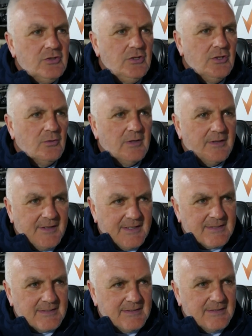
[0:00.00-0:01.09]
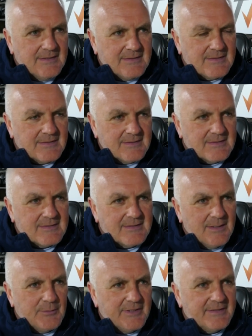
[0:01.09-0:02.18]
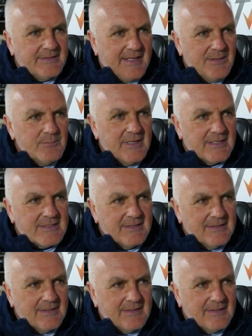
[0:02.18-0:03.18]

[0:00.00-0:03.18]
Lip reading: you know, I think it's a statement that Dean makes, and